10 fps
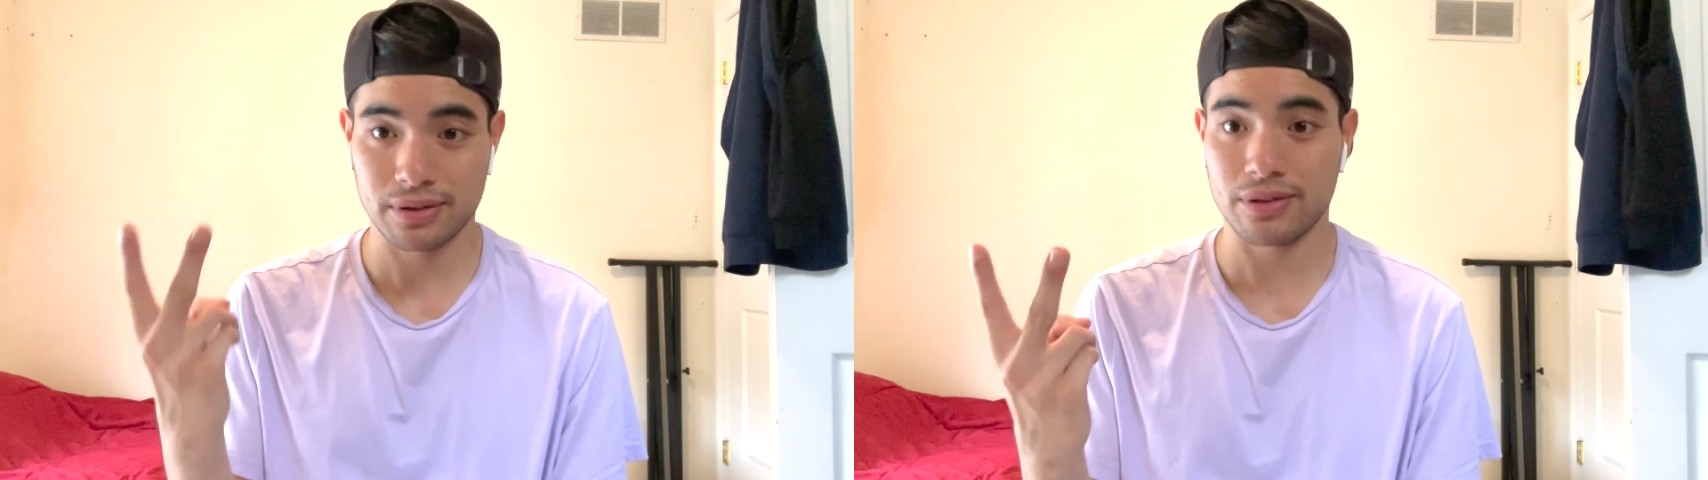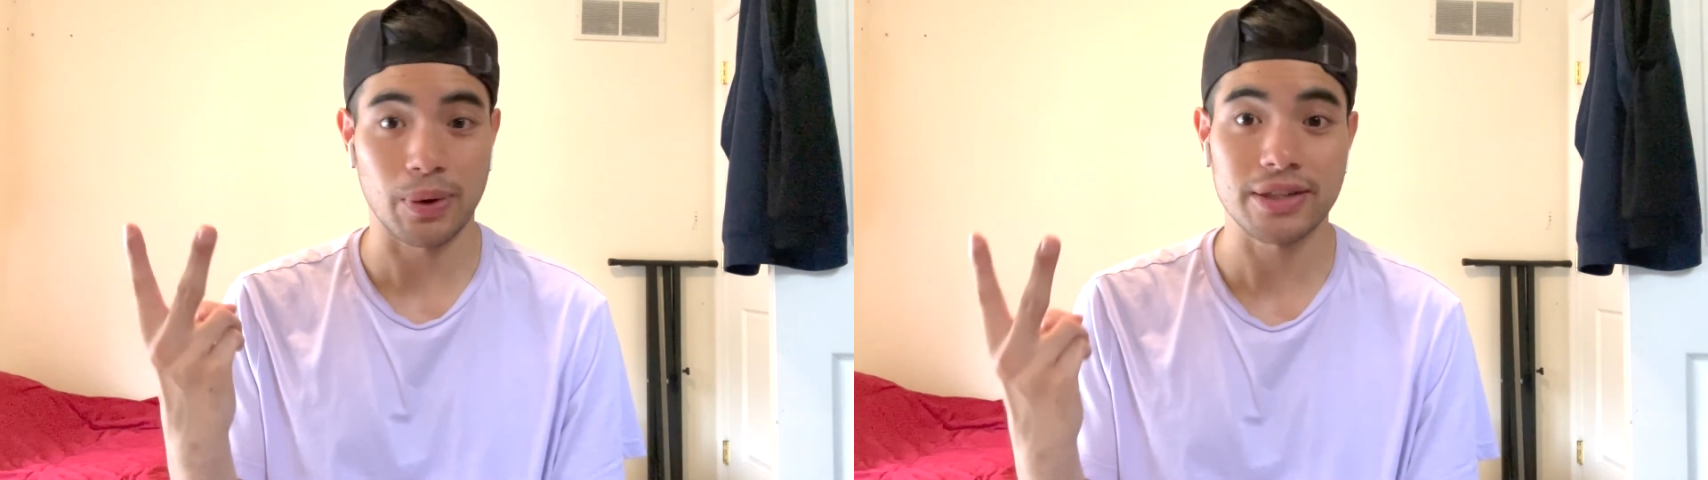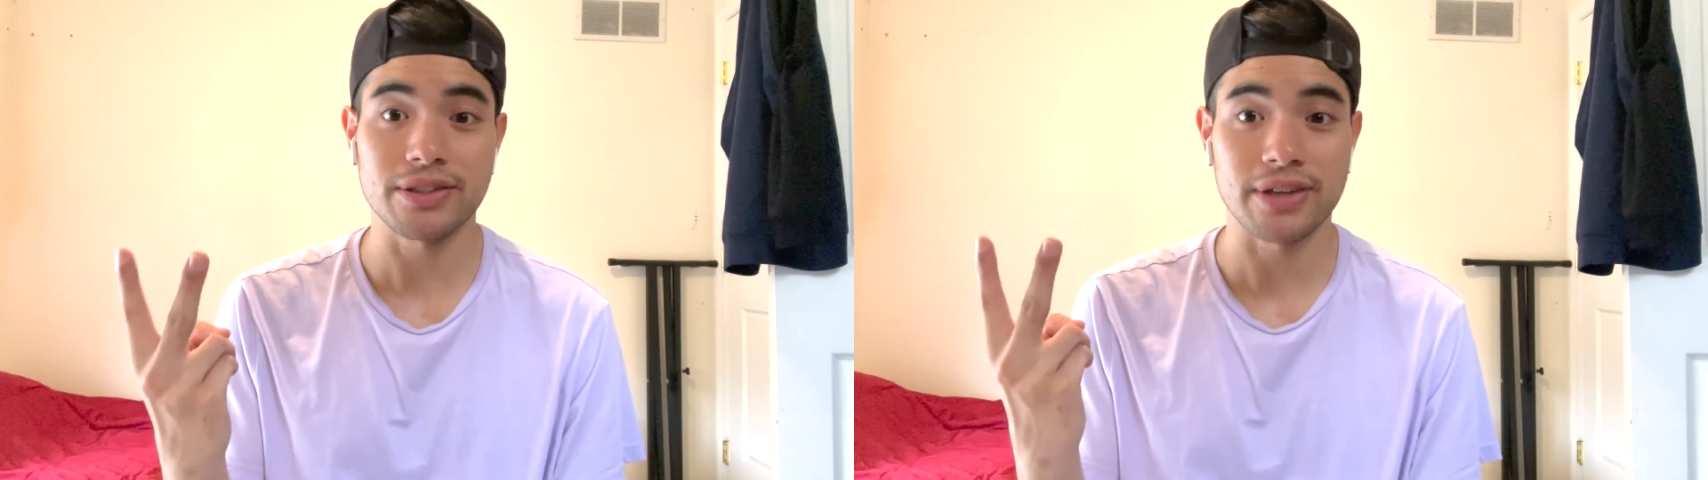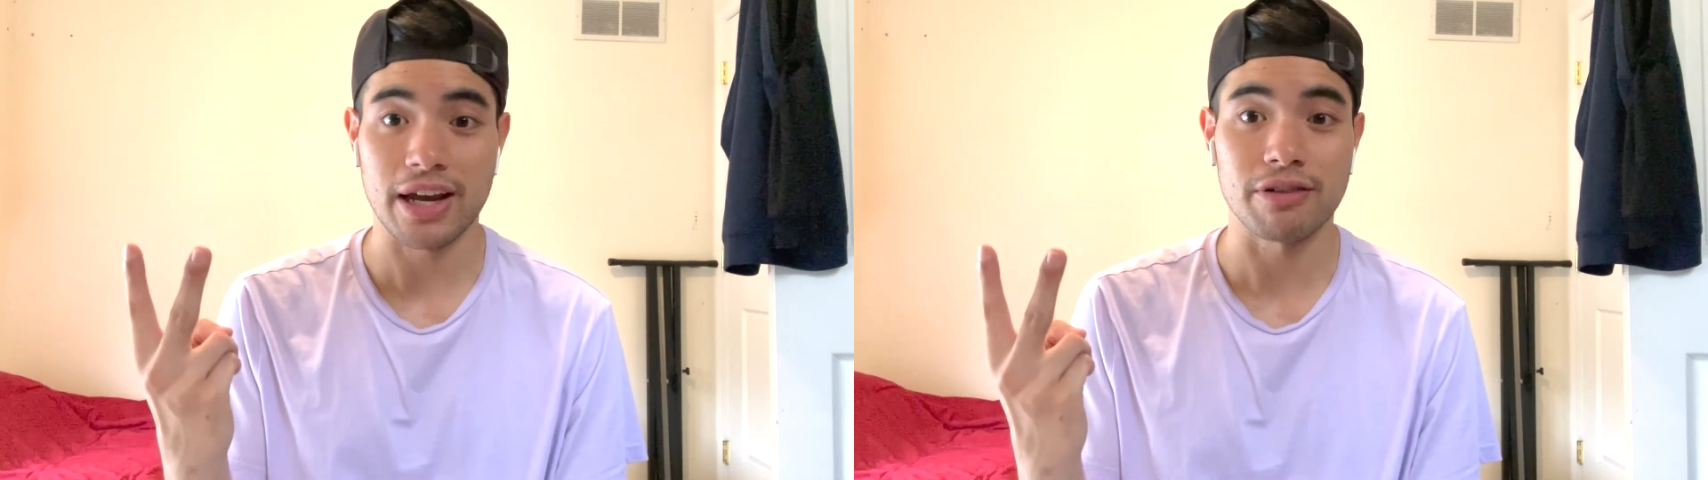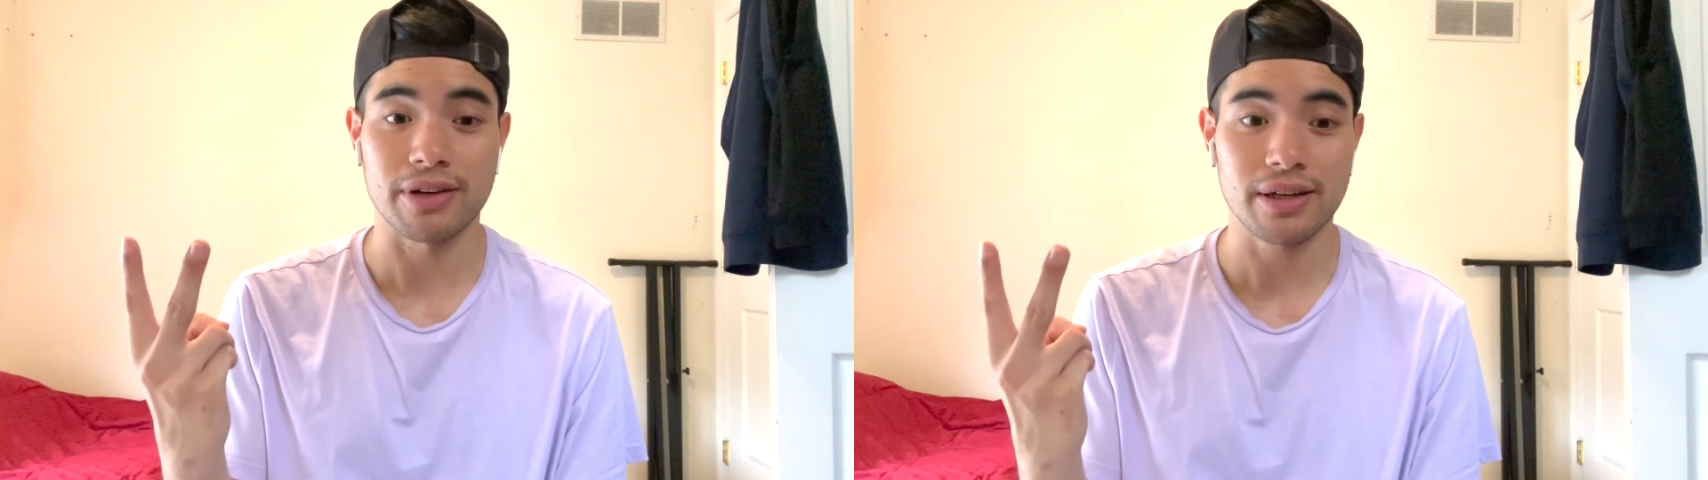twice as
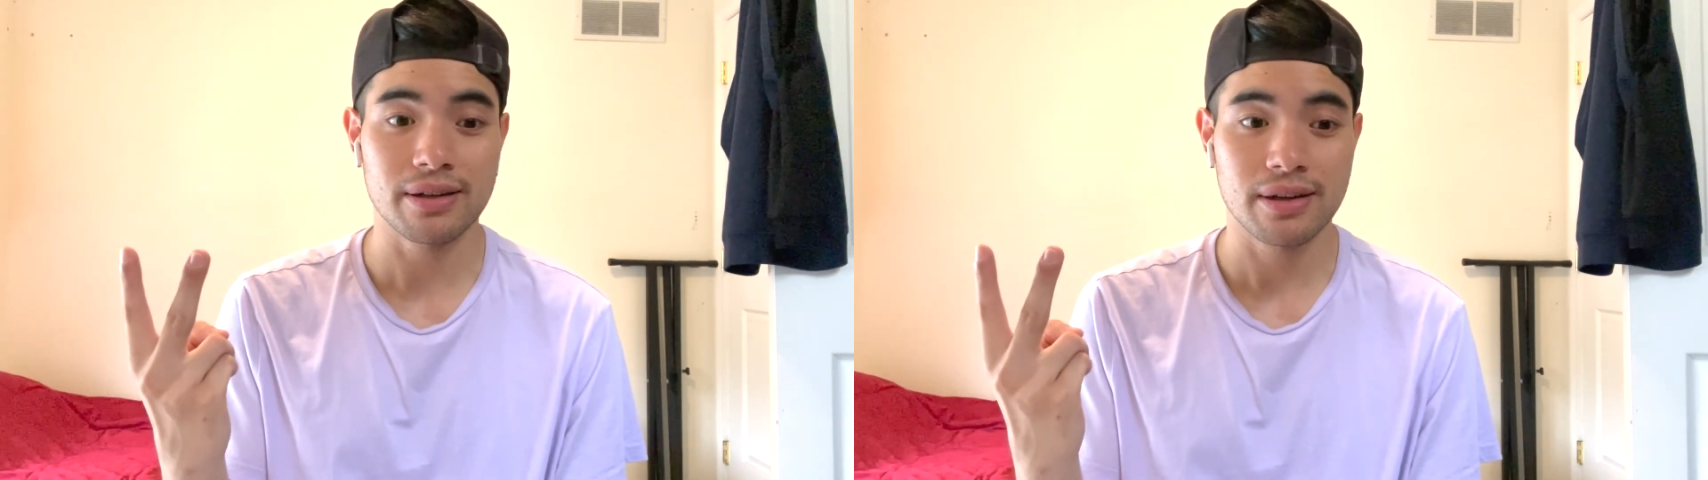angry.